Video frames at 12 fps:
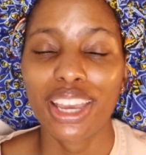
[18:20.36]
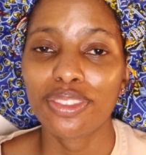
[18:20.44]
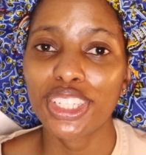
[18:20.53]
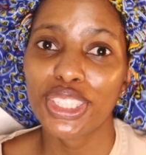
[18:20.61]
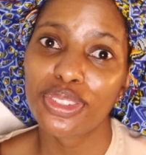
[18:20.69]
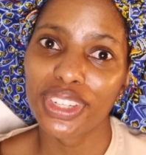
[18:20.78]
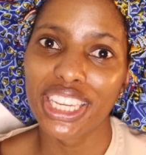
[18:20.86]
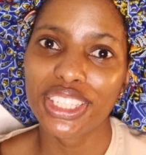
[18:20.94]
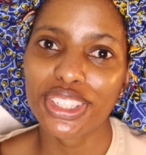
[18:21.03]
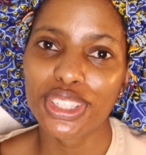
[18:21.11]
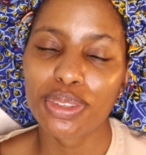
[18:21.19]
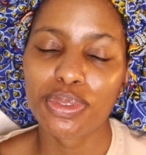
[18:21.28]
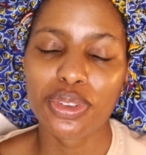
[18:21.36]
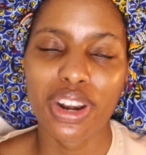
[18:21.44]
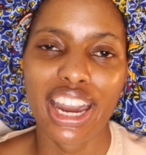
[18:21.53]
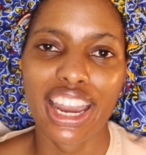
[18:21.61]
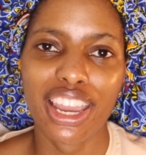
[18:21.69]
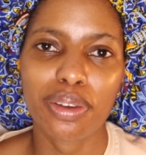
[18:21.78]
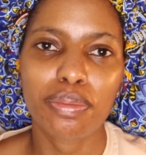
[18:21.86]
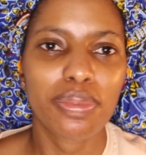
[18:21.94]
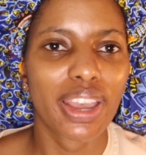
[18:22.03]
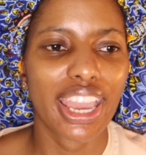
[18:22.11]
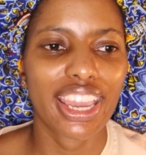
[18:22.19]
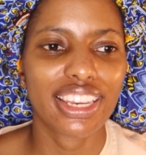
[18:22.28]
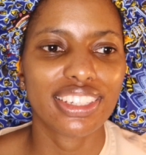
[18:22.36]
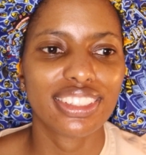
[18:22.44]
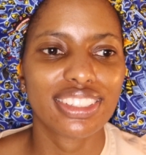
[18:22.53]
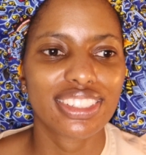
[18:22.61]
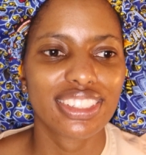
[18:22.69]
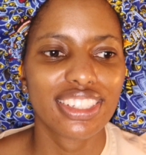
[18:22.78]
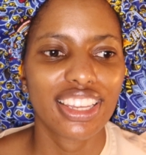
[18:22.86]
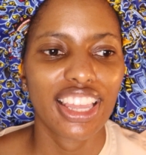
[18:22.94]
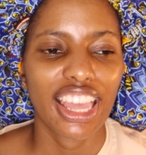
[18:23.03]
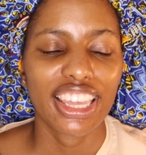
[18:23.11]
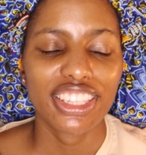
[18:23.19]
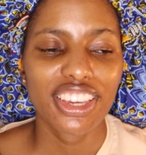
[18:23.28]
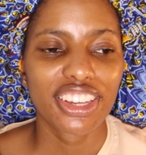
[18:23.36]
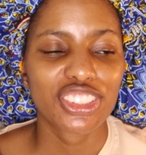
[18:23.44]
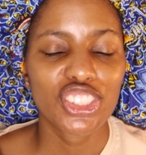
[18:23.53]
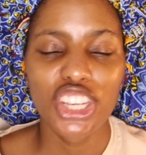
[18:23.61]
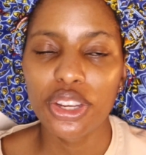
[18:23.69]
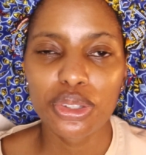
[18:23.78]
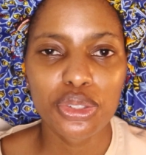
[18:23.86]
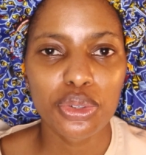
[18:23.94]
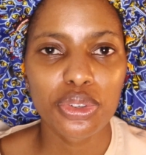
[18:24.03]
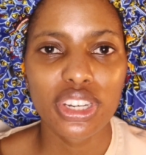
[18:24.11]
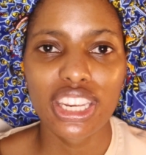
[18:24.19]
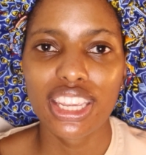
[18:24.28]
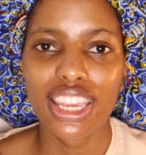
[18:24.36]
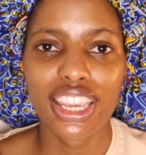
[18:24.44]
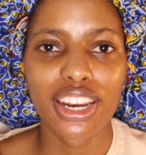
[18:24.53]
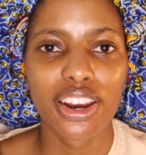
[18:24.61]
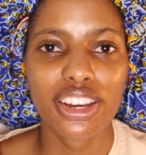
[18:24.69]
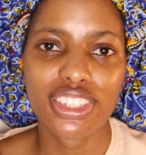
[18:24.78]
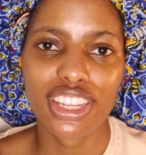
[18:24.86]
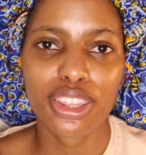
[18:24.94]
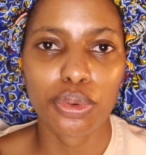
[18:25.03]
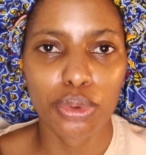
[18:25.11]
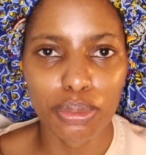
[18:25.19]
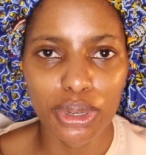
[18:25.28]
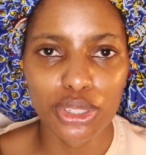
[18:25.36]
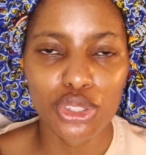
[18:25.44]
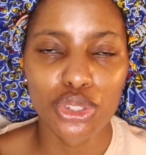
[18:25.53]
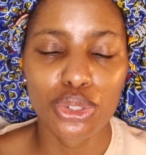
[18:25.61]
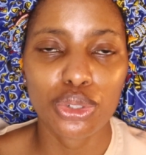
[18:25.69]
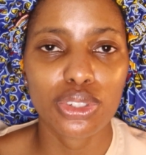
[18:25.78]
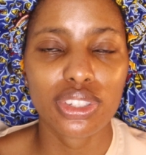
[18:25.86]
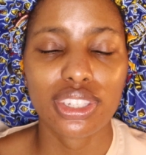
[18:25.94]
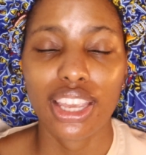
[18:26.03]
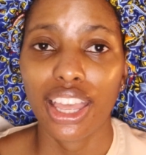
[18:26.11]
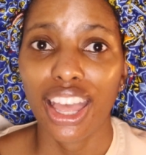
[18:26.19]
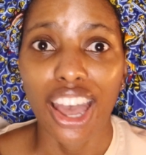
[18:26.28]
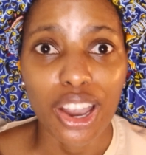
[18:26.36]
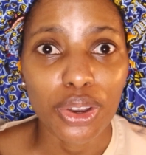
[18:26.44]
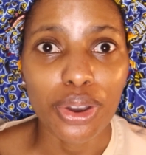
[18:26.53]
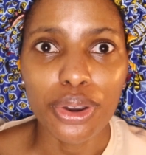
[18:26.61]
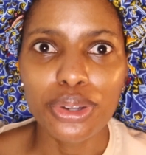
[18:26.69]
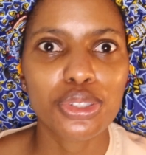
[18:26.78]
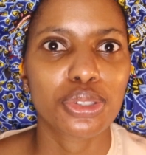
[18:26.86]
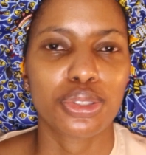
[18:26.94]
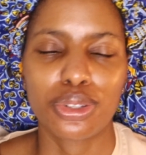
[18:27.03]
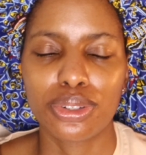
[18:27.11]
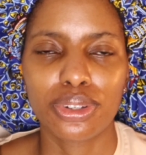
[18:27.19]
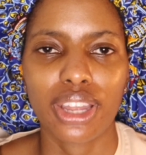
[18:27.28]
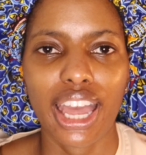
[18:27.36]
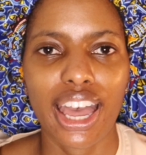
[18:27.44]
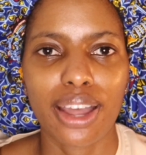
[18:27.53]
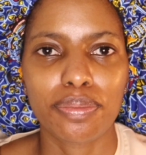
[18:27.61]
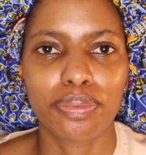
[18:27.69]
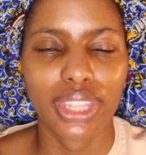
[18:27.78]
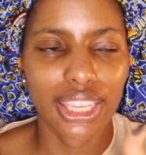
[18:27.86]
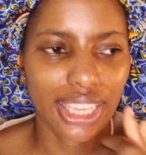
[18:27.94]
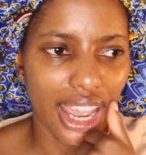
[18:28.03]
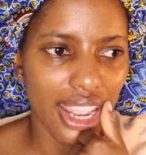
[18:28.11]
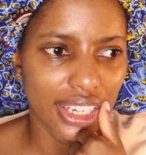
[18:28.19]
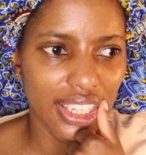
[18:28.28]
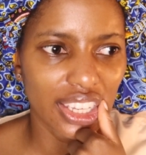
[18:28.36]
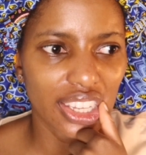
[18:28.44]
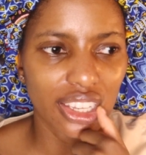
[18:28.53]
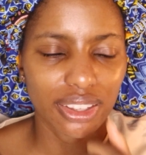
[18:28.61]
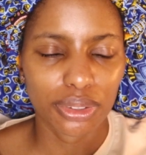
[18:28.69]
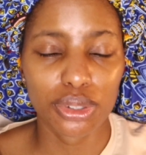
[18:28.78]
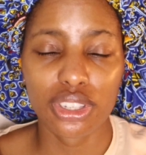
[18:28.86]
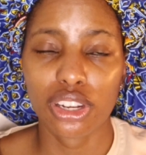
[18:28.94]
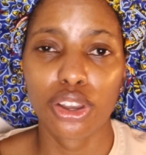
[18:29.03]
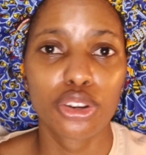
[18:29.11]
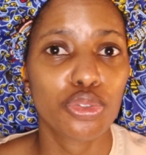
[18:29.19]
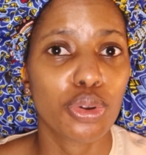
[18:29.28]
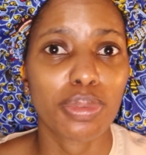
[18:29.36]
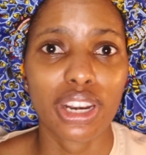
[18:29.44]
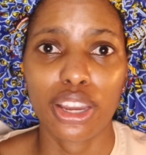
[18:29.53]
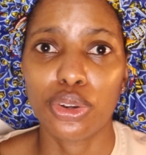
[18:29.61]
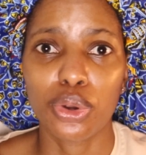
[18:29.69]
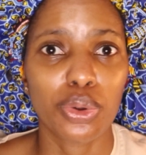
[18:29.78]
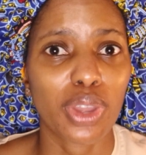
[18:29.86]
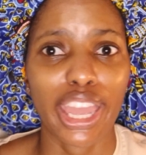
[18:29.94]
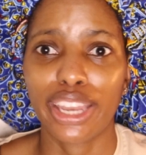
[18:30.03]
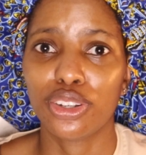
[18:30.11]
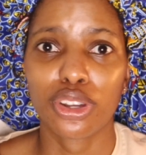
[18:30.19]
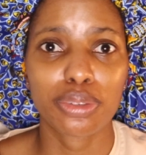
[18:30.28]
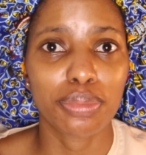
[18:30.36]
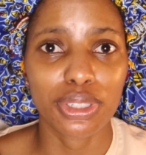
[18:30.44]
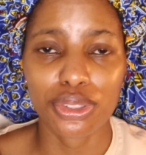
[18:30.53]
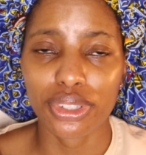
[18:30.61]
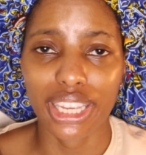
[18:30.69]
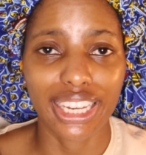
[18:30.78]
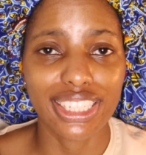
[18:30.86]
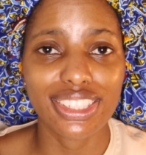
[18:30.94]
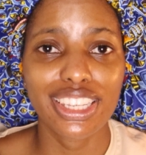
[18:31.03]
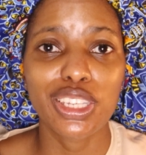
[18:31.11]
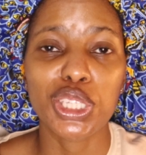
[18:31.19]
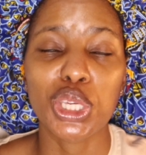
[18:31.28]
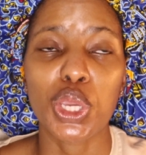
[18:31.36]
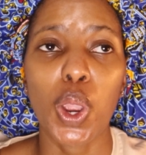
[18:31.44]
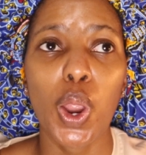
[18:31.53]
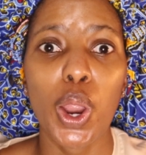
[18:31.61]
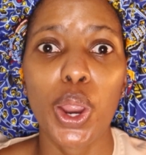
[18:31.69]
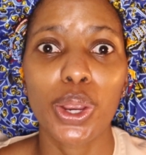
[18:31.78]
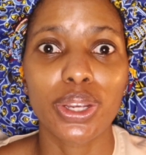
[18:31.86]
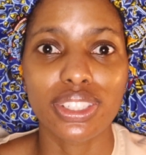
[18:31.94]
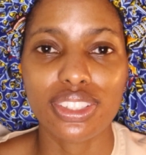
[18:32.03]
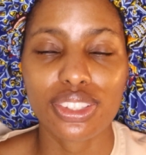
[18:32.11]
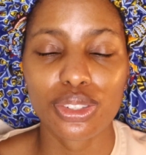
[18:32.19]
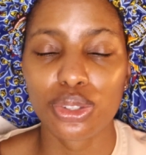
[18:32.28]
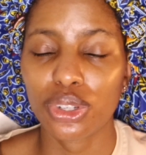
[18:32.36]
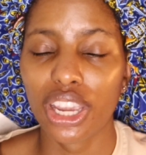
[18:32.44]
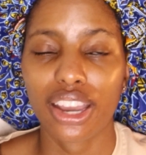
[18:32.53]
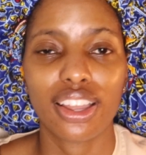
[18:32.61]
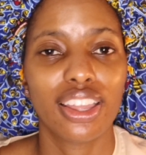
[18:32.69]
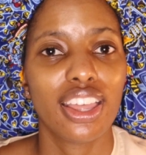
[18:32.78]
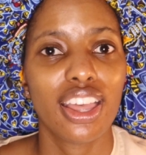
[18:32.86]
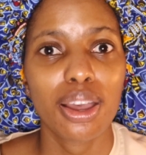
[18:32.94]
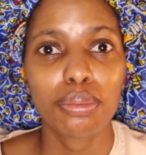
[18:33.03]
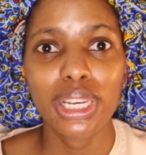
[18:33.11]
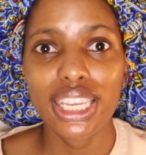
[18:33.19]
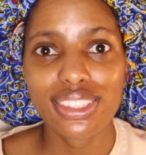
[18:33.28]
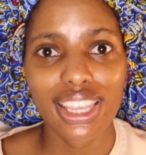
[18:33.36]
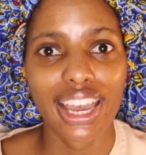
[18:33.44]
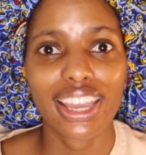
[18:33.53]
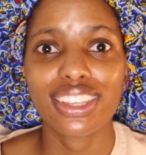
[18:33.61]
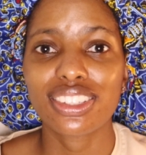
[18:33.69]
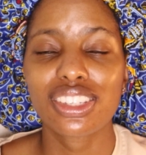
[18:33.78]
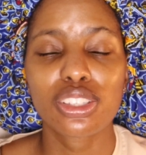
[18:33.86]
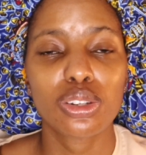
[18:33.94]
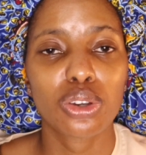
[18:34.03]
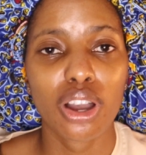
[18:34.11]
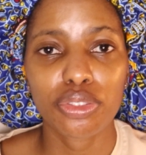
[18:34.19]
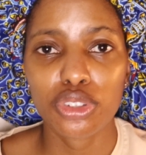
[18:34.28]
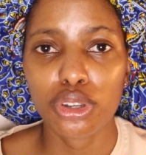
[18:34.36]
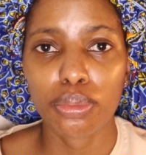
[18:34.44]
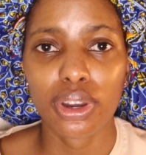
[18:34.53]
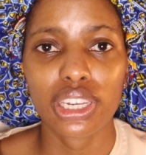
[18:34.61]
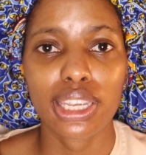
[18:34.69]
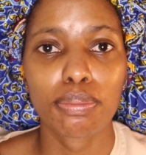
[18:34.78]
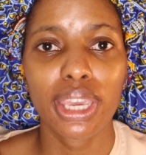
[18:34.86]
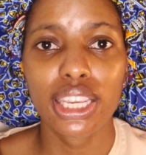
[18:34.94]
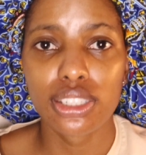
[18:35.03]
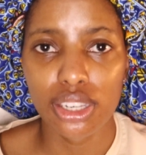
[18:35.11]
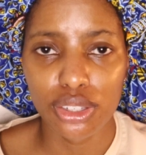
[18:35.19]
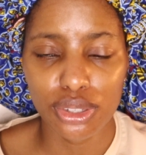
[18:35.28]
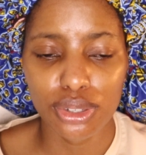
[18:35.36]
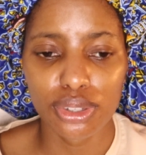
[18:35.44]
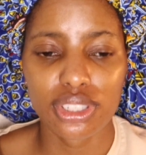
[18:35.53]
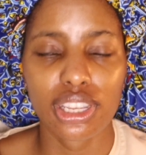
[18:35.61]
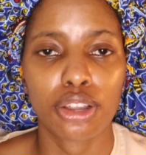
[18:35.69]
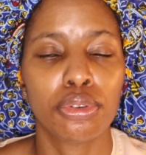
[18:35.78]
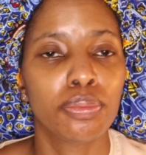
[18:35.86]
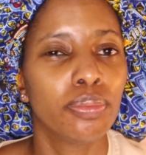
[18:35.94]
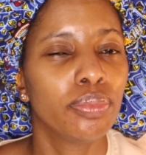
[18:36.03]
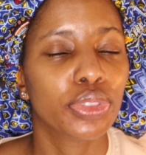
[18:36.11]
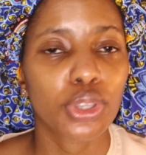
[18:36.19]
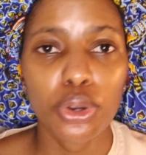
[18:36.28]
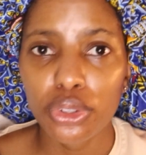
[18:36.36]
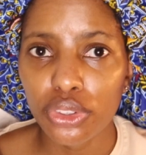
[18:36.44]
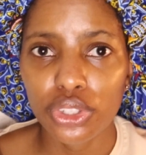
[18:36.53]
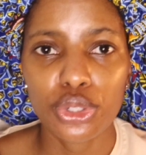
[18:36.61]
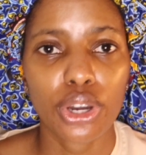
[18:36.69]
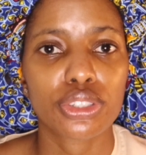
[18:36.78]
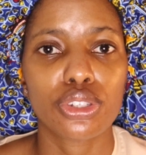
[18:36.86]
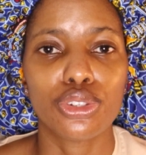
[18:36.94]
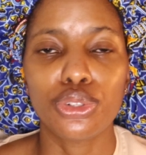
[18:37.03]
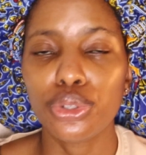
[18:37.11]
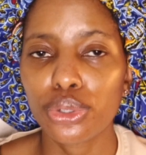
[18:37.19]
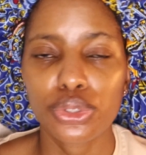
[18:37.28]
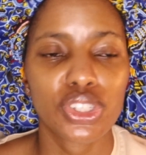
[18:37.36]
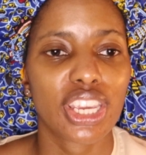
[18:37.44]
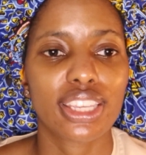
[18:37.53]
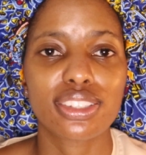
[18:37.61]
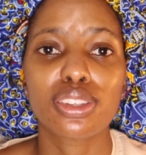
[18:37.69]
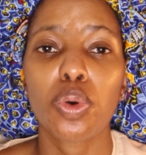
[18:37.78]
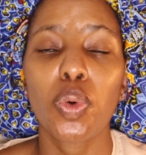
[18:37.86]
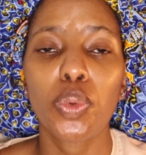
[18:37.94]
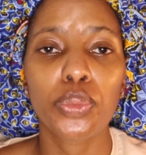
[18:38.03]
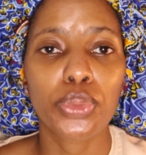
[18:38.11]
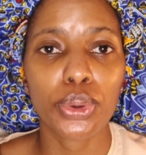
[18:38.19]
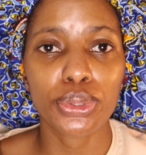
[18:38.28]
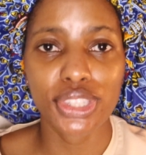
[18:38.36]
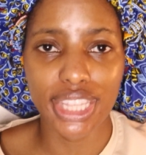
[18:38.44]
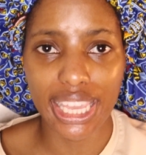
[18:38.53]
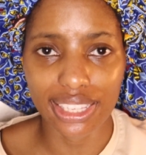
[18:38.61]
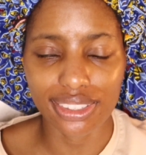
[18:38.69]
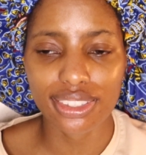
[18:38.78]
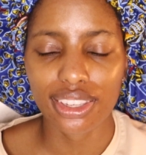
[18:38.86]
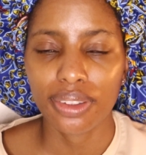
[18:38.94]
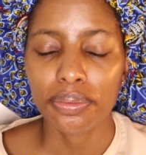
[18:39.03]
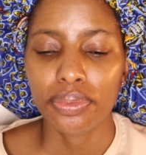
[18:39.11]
Please don't forget to subscribe, and yeah, share your story, encourage another woman to go to a gynae, because a lot of women I know had not been to gynaes in years. So yeah, please guys, just look after your body, pay attention to yourself, go to the doctor, do your checks, all those things.